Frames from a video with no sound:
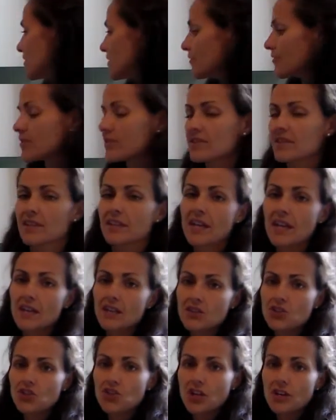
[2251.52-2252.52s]
the difference
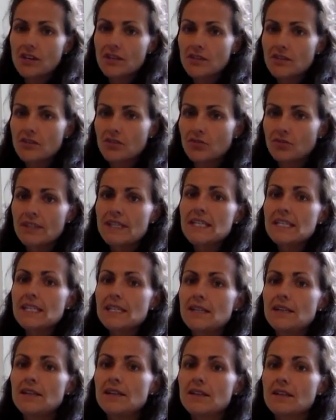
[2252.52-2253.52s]
again, Jun is green
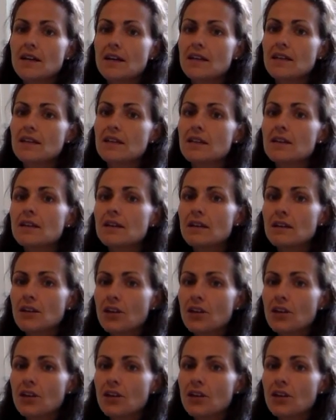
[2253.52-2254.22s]
tea and honey.